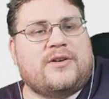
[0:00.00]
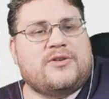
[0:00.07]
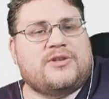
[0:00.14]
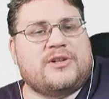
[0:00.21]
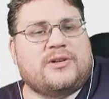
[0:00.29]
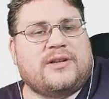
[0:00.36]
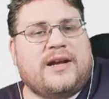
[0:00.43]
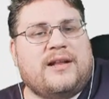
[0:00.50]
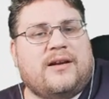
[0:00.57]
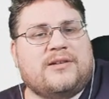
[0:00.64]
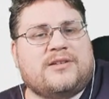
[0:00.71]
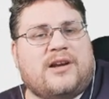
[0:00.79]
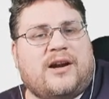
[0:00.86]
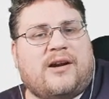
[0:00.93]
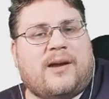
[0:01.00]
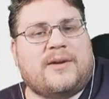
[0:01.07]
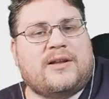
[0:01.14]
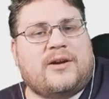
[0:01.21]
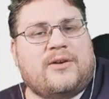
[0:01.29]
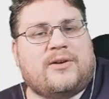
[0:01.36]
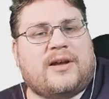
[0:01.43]
Using your ley line diagram, you
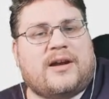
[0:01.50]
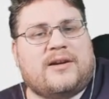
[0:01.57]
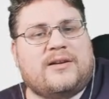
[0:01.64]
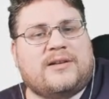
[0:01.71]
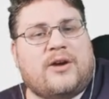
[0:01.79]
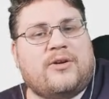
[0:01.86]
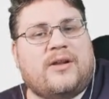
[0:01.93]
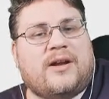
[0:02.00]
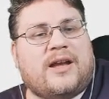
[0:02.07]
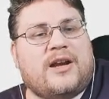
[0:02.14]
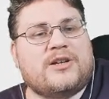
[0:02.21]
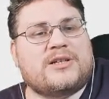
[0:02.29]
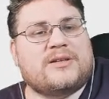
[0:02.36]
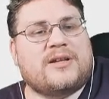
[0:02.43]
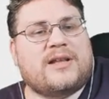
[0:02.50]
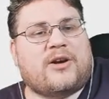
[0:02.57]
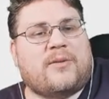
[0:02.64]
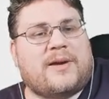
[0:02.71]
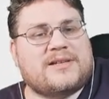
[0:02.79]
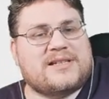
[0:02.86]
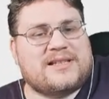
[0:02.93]
know the location of the
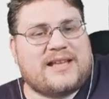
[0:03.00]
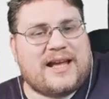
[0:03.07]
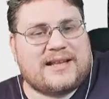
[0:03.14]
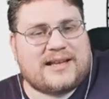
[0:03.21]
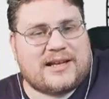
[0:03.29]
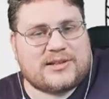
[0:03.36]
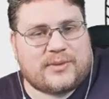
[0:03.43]
Necromancer's lair down